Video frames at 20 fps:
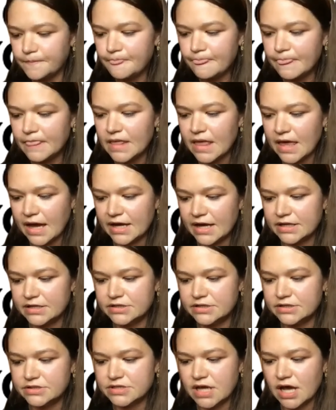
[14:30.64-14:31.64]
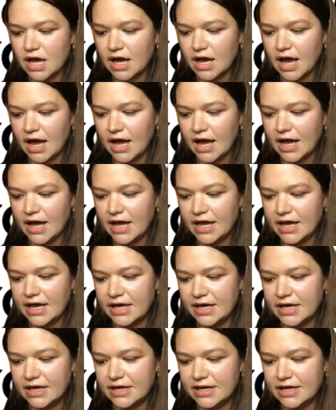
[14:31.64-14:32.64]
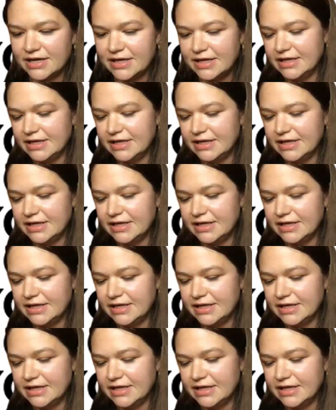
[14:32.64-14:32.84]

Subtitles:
And I